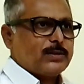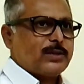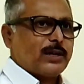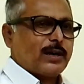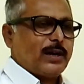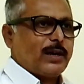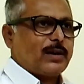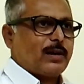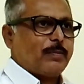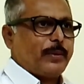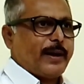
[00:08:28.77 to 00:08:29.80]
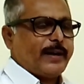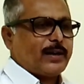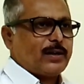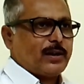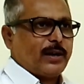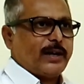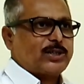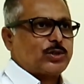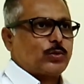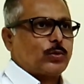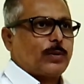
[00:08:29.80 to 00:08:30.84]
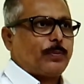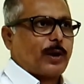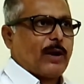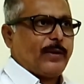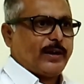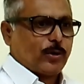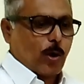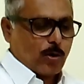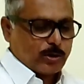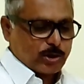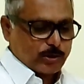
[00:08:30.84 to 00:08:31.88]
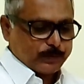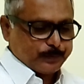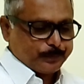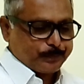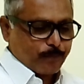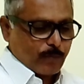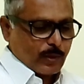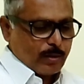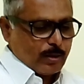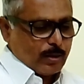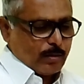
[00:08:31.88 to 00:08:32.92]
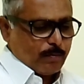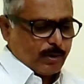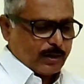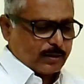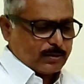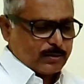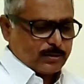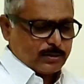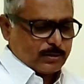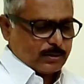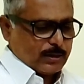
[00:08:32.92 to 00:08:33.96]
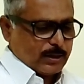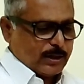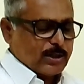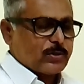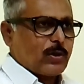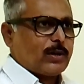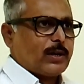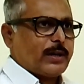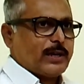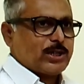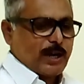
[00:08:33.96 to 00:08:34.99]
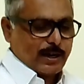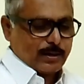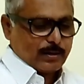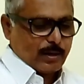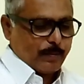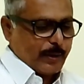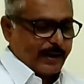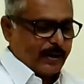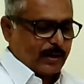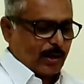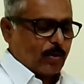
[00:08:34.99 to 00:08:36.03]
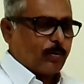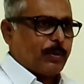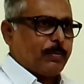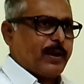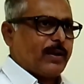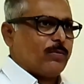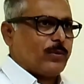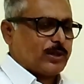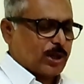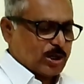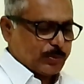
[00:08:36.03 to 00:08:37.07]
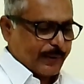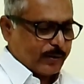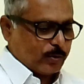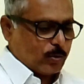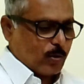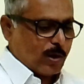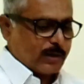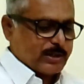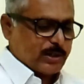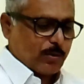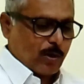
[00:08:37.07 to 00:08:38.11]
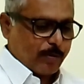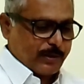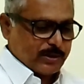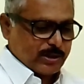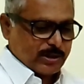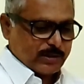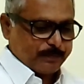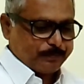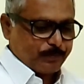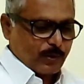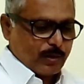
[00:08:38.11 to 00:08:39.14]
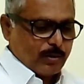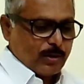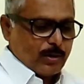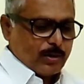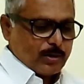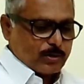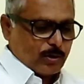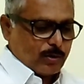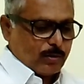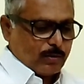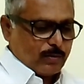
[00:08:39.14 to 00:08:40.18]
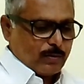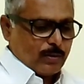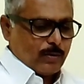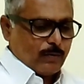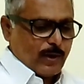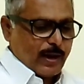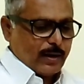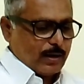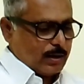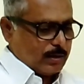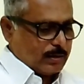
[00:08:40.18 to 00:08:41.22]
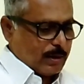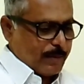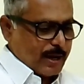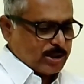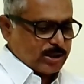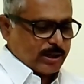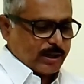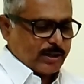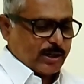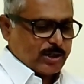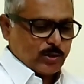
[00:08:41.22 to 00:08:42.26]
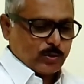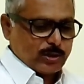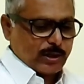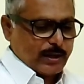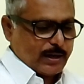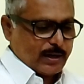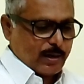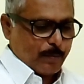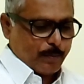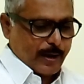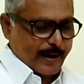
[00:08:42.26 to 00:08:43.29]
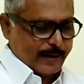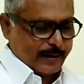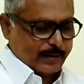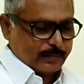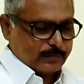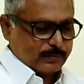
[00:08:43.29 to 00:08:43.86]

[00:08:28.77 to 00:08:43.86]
Generally, complaint relates to the private wrongs. But it is not the case that complaint cannot be made with respect to cognizable offences. So, when the magistrate receives any complaint,